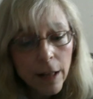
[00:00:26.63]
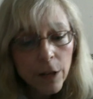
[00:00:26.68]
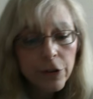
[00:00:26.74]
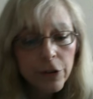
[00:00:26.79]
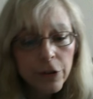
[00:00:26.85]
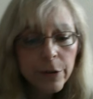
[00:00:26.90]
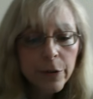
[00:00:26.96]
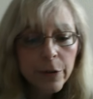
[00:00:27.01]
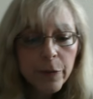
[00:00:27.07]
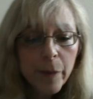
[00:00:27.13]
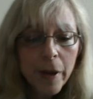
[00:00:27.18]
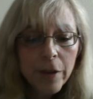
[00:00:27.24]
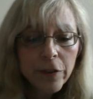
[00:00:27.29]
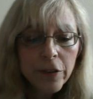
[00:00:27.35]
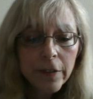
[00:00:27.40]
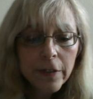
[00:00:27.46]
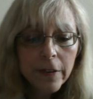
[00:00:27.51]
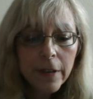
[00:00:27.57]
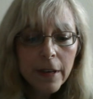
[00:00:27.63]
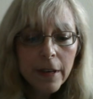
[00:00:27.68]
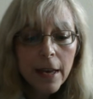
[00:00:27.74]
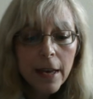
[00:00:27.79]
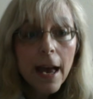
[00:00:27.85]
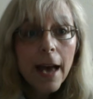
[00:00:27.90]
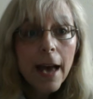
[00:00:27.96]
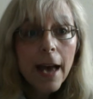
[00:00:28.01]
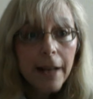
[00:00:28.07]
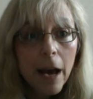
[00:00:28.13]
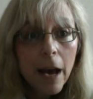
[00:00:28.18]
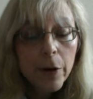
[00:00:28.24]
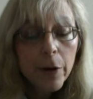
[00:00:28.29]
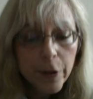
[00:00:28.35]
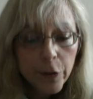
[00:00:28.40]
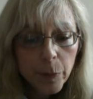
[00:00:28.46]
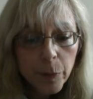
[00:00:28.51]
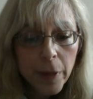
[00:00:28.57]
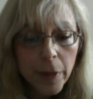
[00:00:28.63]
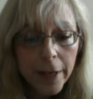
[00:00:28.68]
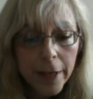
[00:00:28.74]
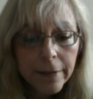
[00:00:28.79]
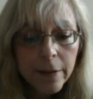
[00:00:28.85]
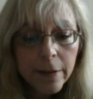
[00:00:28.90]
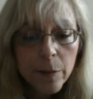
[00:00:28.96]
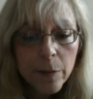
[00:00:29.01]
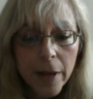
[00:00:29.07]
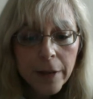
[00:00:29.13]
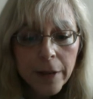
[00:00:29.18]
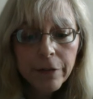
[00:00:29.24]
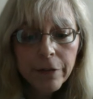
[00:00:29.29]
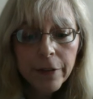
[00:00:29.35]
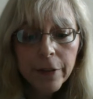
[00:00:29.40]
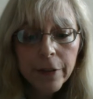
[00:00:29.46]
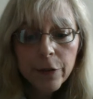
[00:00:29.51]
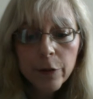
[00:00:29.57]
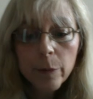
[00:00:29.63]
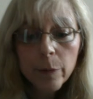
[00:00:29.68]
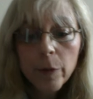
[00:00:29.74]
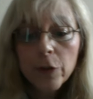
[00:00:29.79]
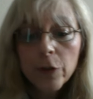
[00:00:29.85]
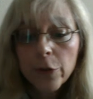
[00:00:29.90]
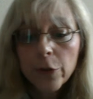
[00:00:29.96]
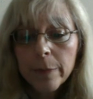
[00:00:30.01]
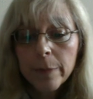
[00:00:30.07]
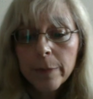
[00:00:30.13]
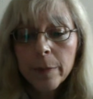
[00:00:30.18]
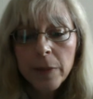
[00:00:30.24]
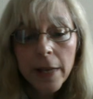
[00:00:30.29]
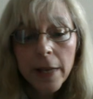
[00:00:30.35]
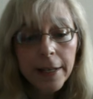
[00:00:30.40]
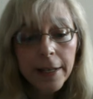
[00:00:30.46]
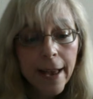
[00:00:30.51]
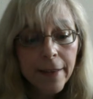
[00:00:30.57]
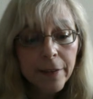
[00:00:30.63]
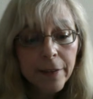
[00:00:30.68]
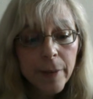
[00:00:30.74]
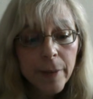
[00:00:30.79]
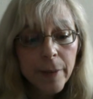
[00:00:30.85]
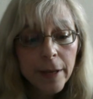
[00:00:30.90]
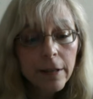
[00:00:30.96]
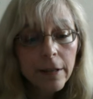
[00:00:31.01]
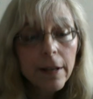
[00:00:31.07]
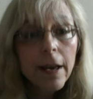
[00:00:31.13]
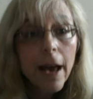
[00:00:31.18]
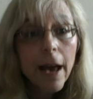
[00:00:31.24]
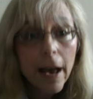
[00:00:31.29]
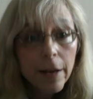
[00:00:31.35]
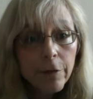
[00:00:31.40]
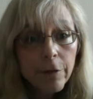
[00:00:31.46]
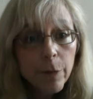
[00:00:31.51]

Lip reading: to his patients, and how he explains the benefits from a treatment planning aspect and from